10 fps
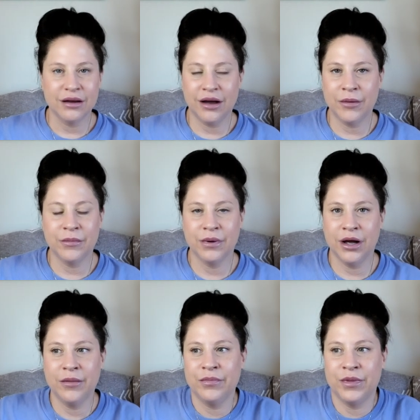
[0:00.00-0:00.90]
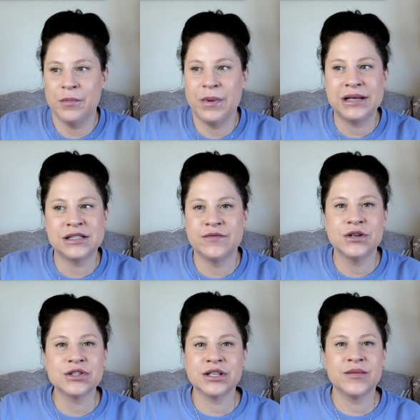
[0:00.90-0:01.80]
I'm, I'm the best
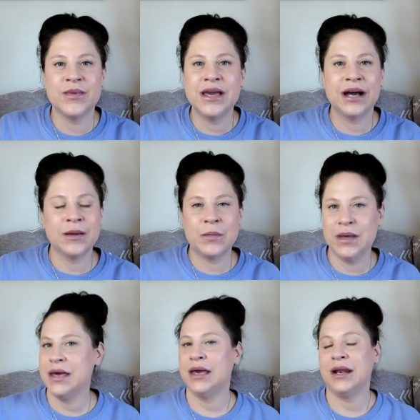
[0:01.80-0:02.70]
version of me I can be.